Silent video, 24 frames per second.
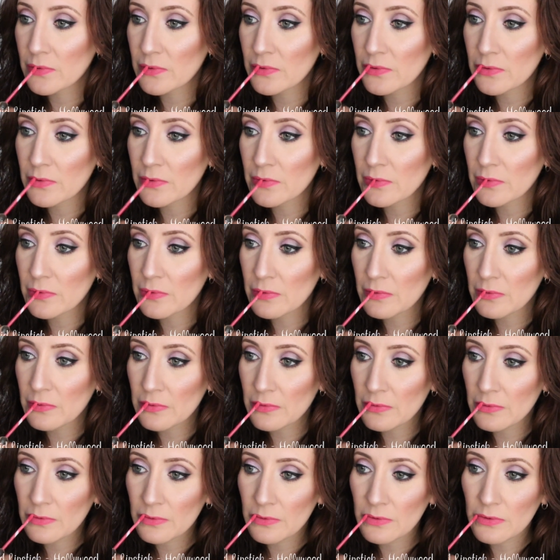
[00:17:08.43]

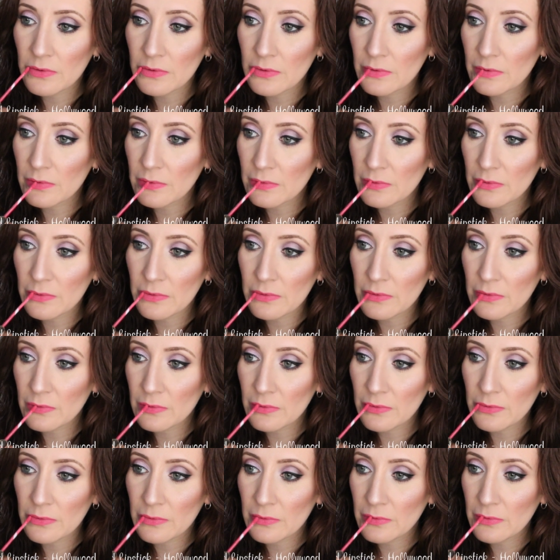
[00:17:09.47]

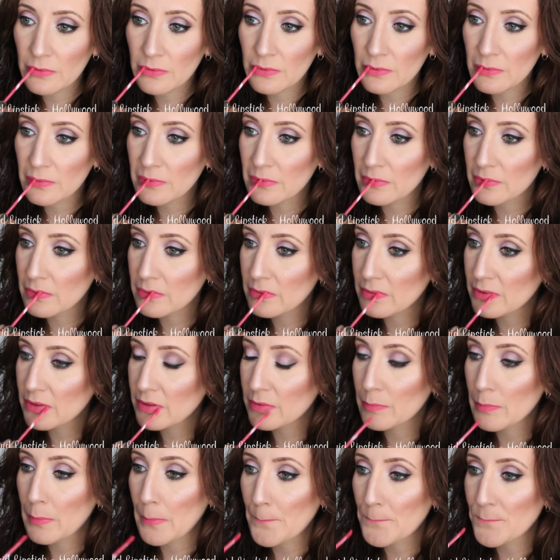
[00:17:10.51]

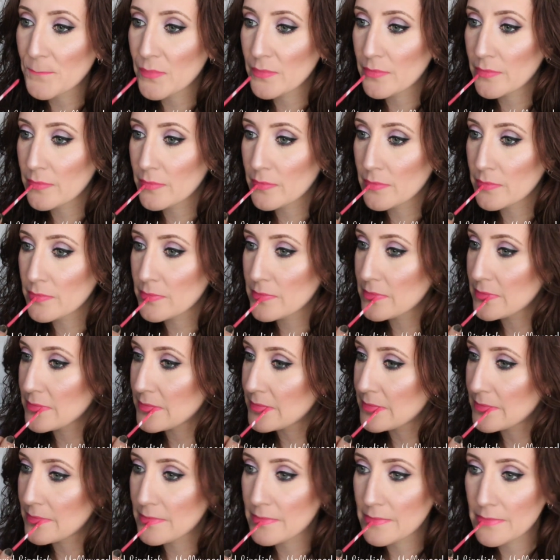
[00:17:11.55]

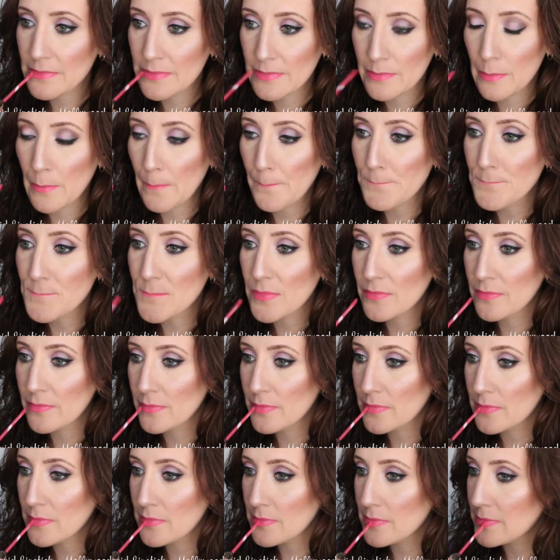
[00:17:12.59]

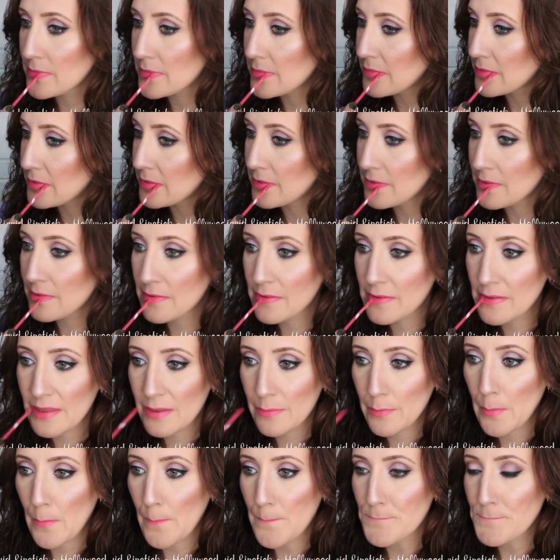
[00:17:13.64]

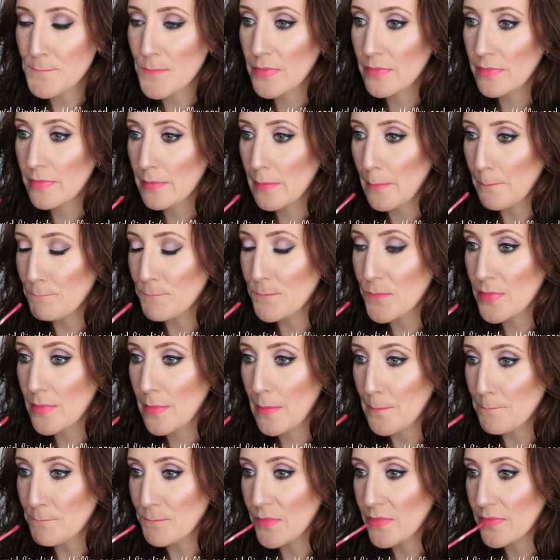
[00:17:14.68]

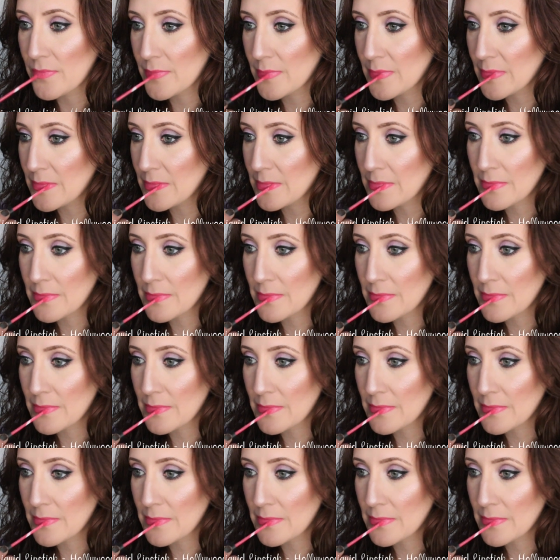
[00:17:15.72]
(silence)